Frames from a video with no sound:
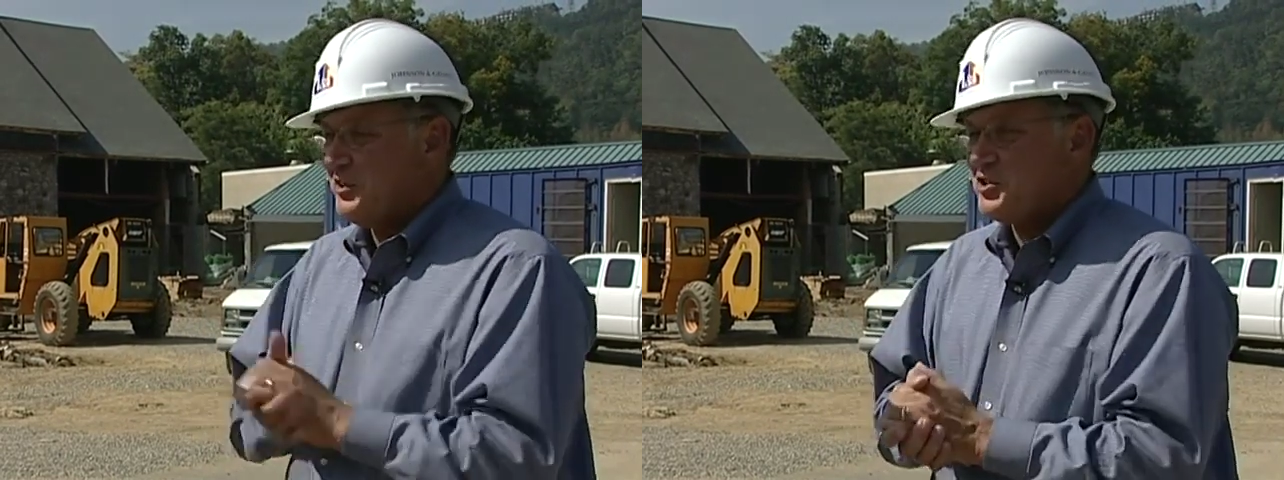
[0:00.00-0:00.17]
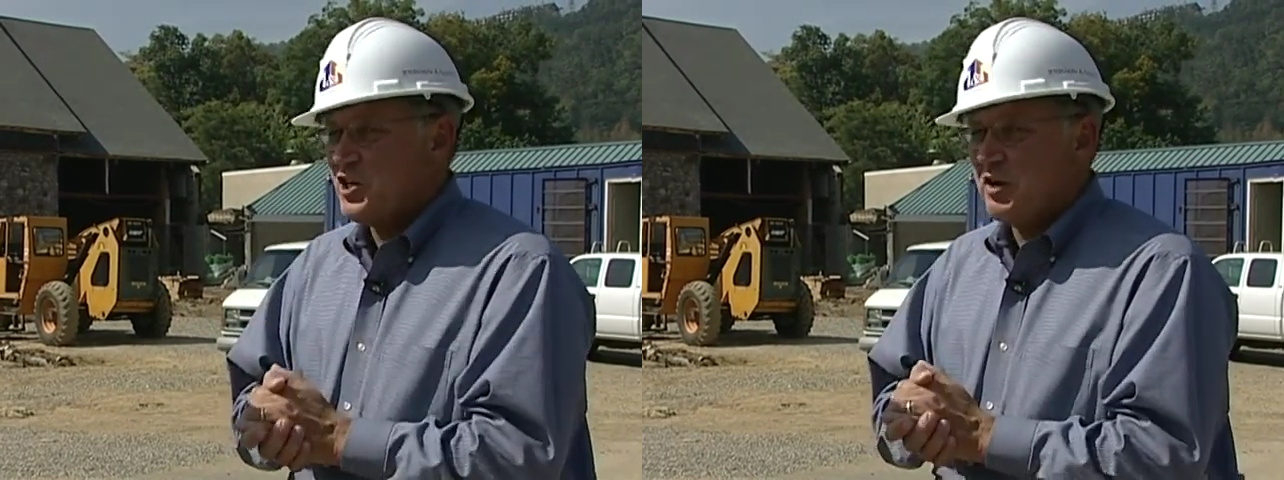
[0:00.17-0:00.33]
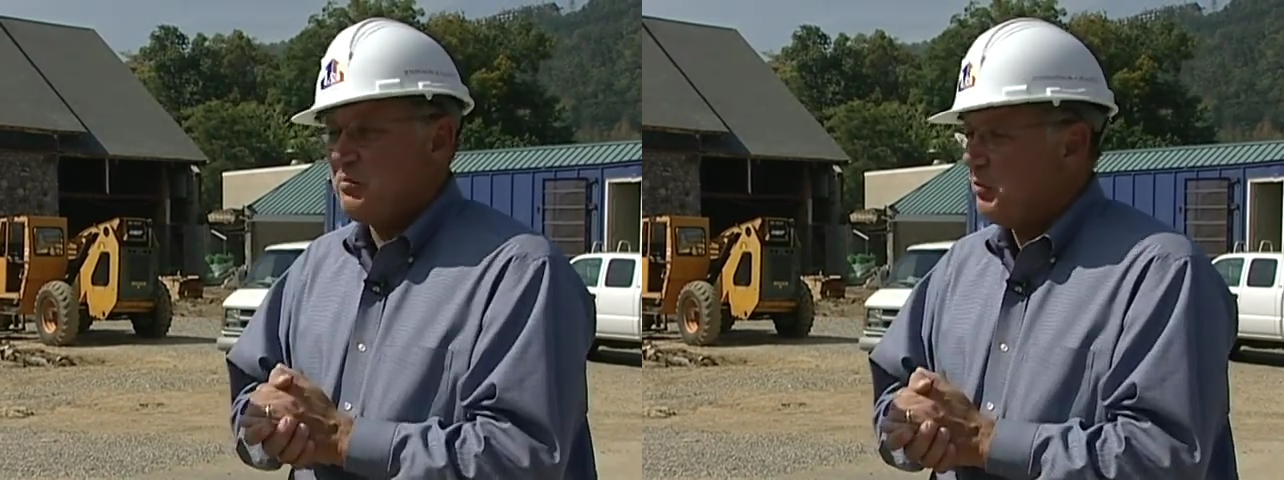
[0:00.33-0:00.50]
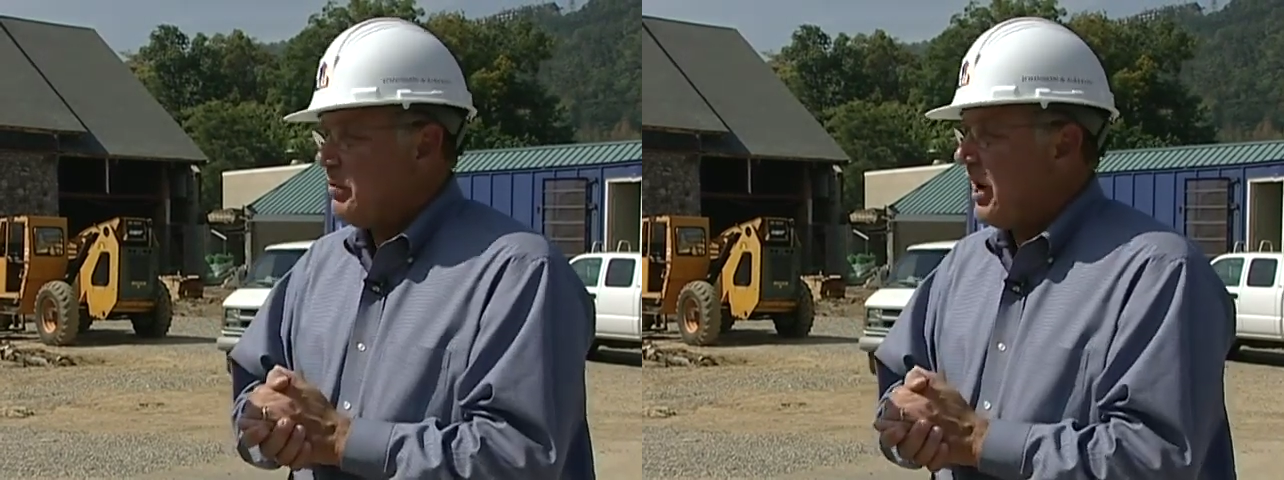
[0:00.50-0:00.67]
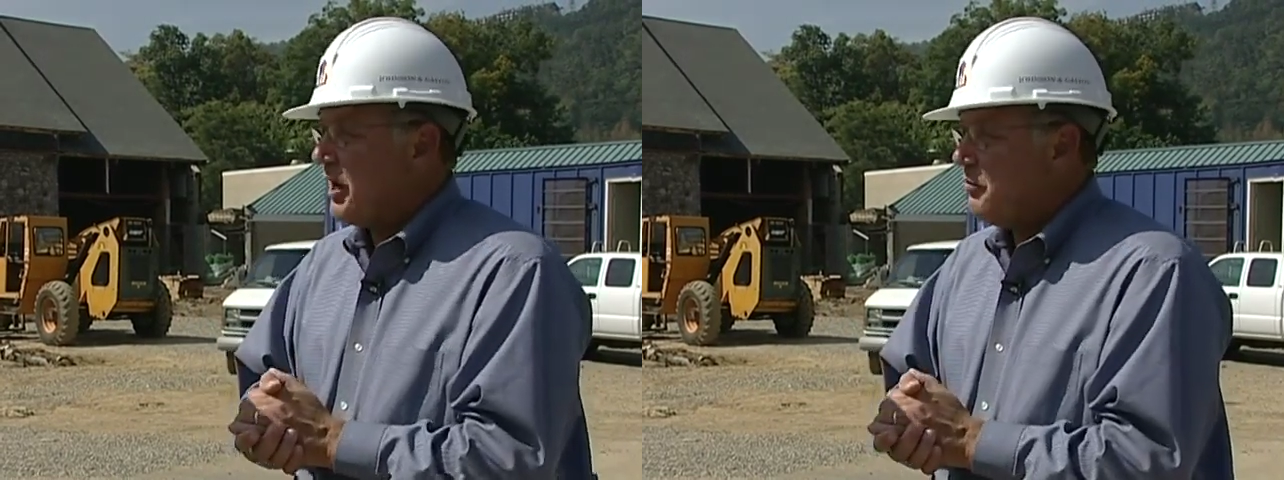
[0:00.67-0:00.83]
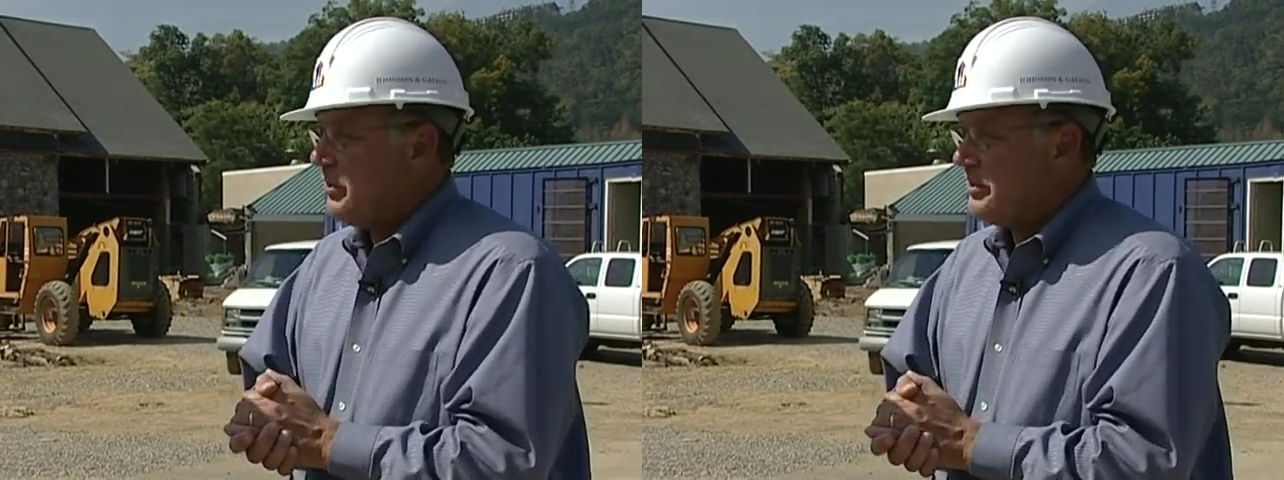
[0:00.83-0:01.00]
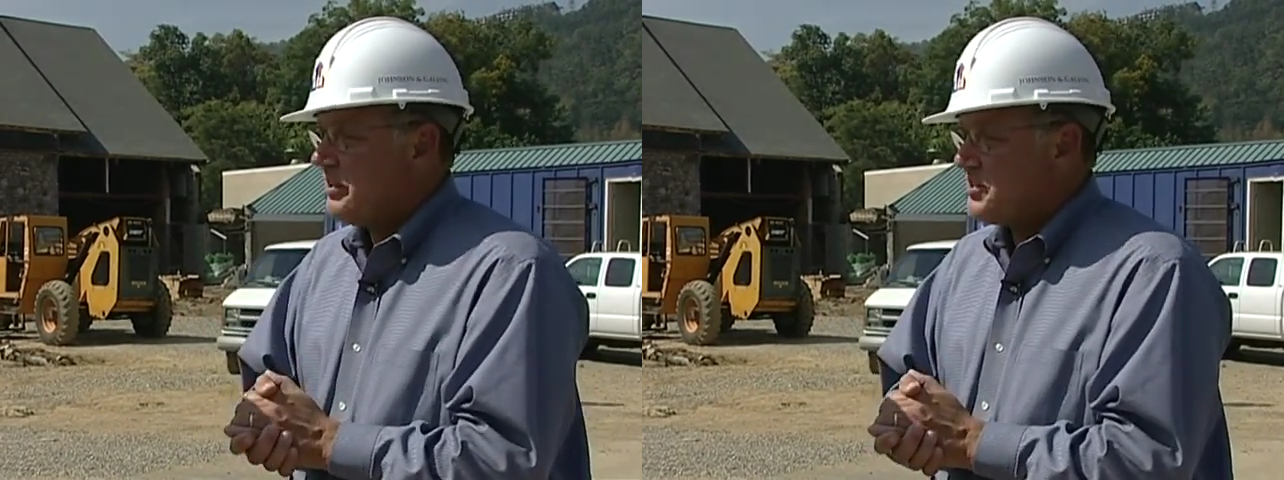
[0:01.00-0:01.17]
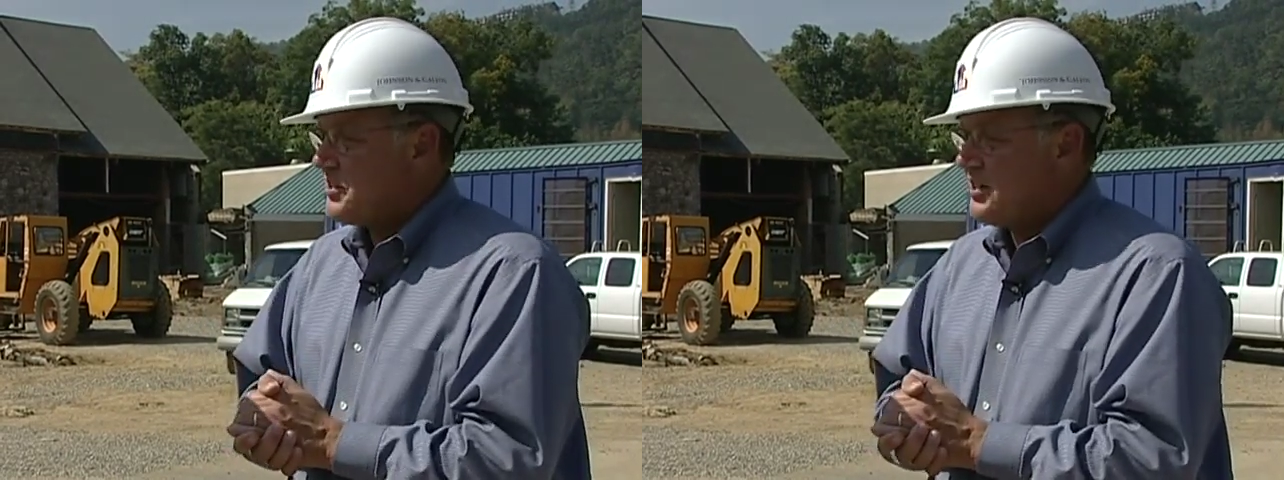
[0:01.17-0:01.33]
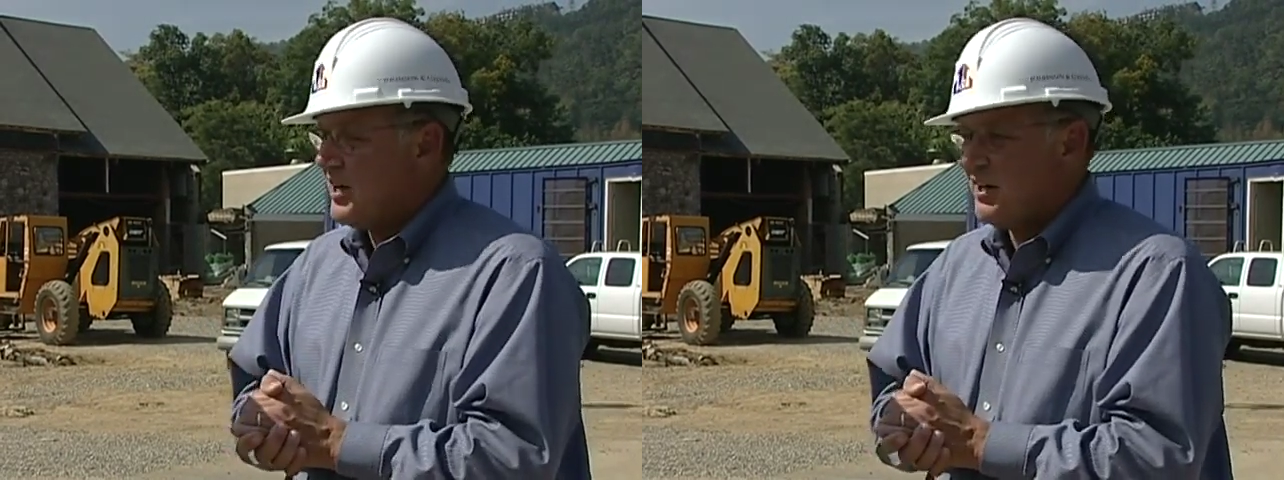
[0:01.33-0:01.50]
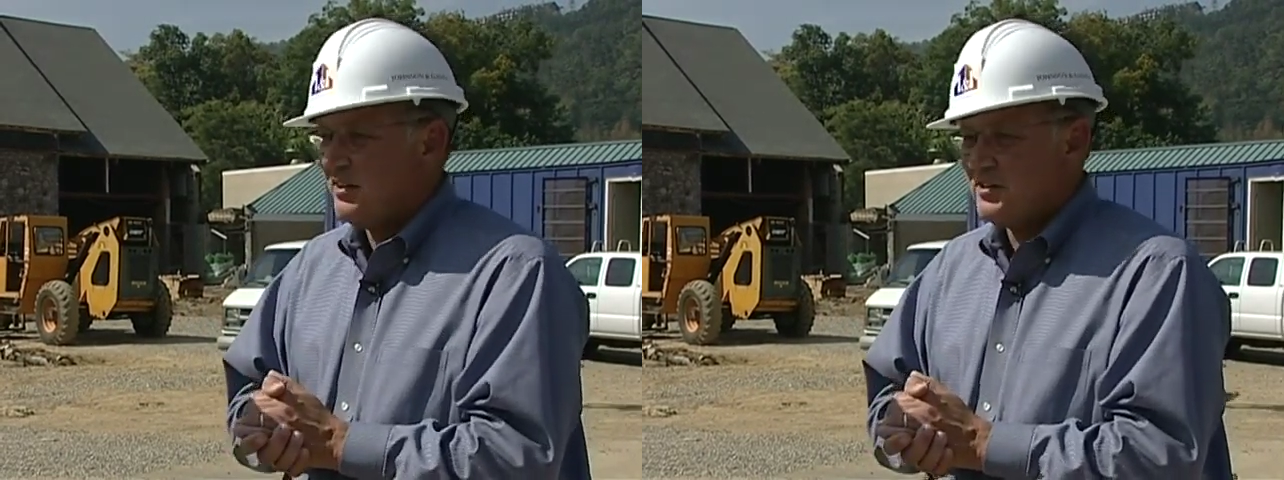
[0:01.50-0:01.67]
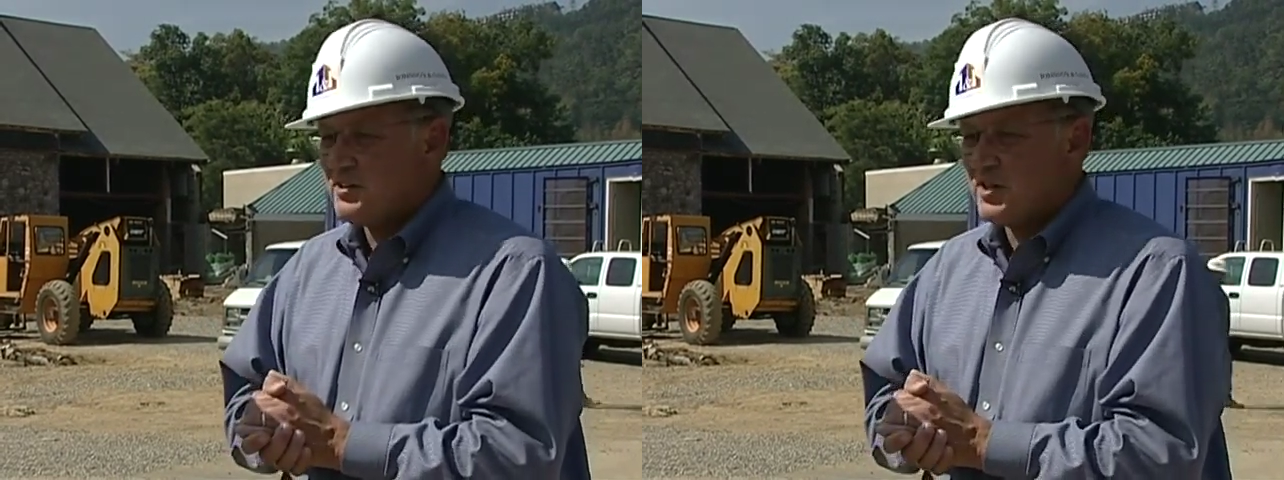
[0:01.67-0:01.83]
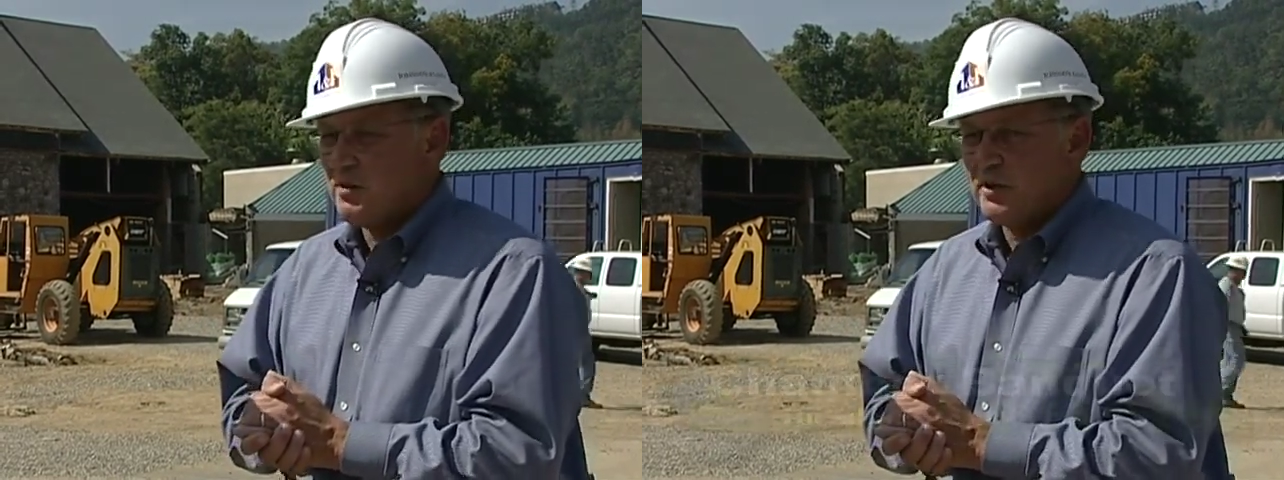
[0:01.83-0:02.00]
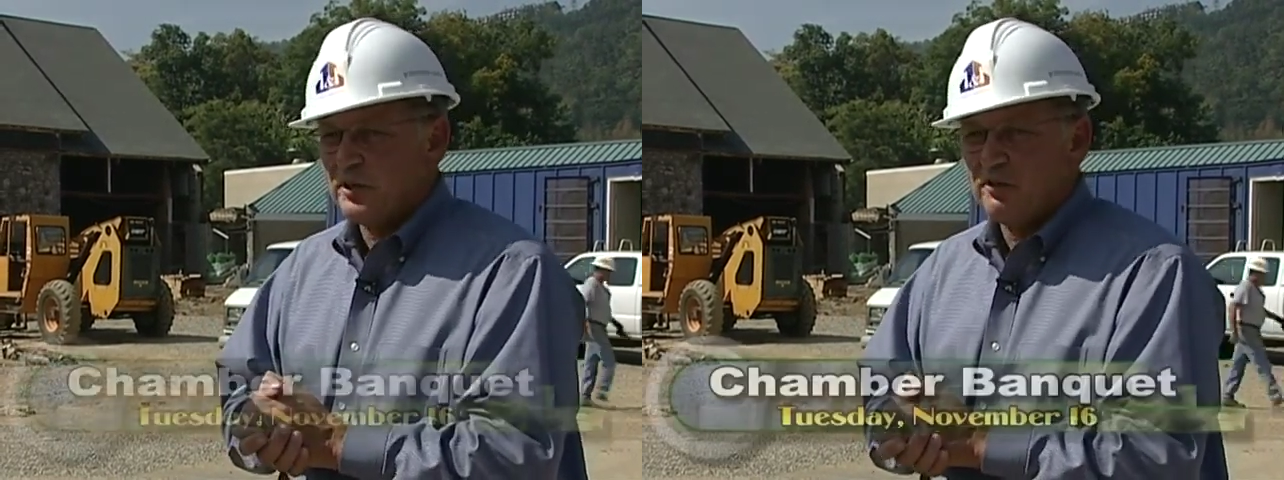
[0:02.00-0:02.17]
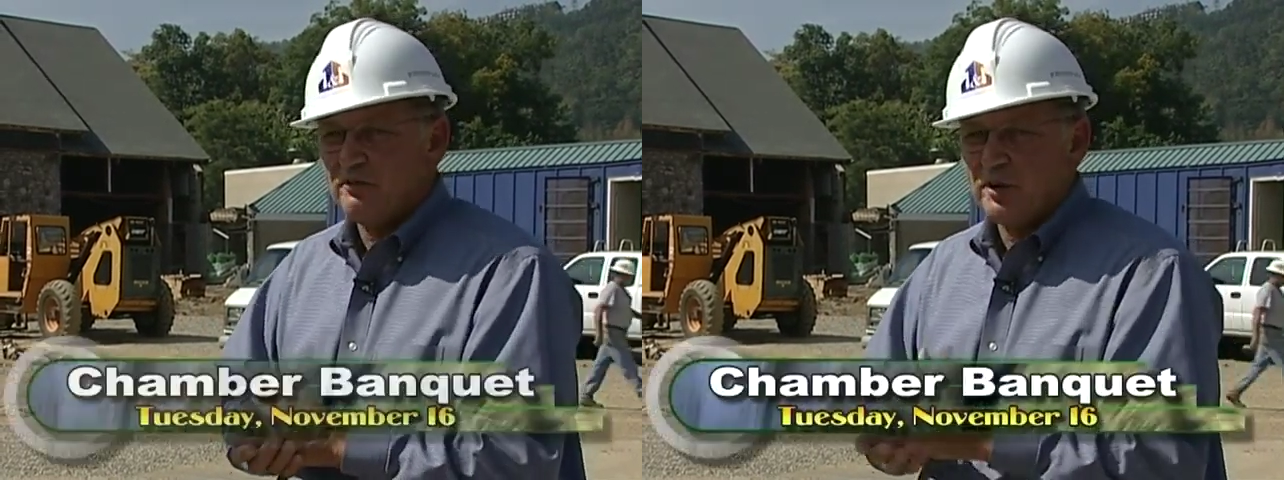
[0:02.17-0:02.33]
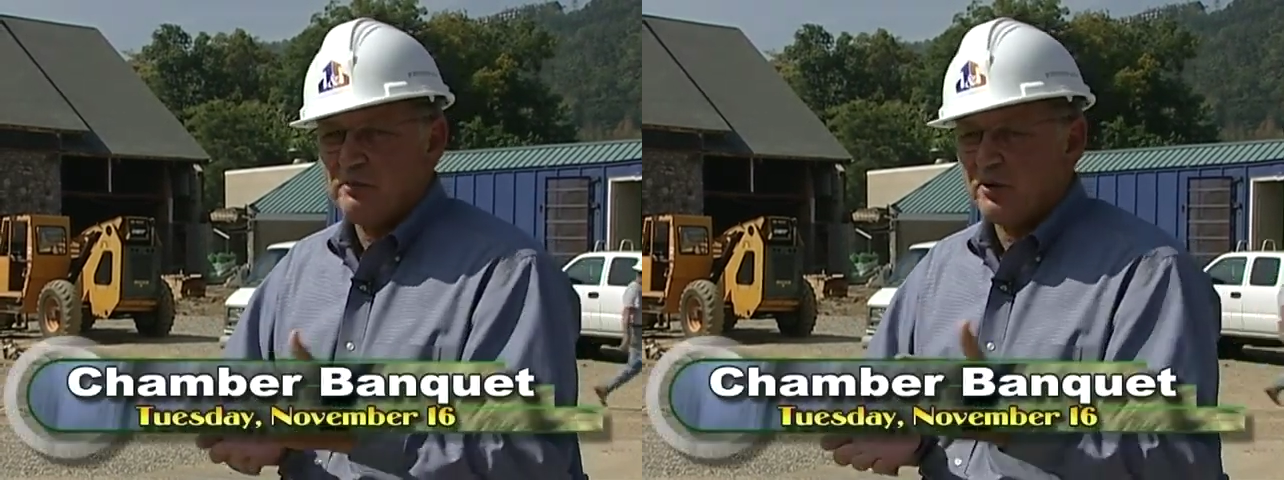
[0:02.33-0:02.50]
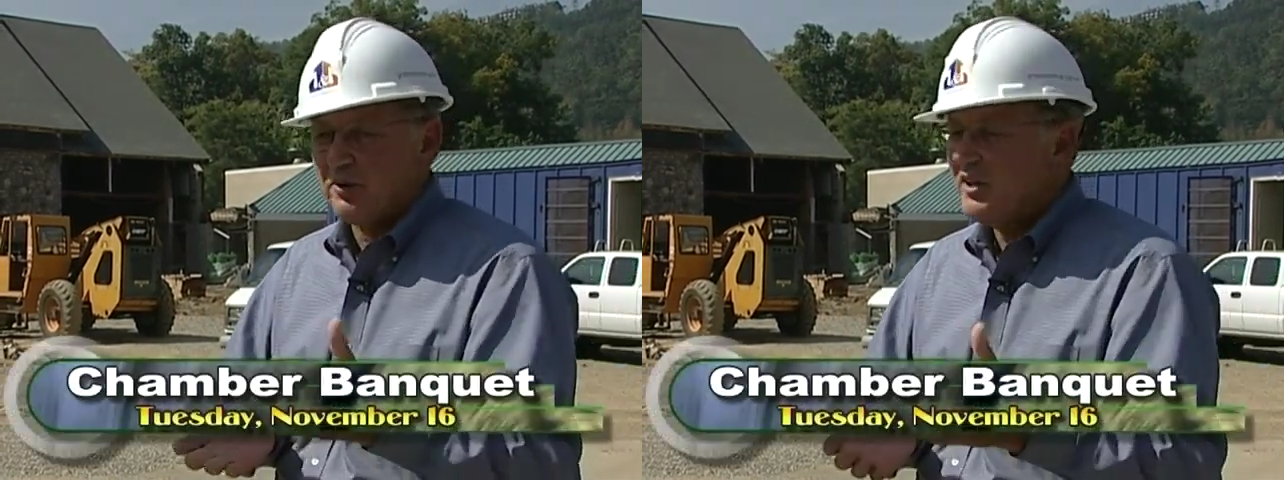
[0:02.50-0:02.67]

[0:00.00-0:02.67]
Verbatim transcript: the chamber banquet this uh, this coming November.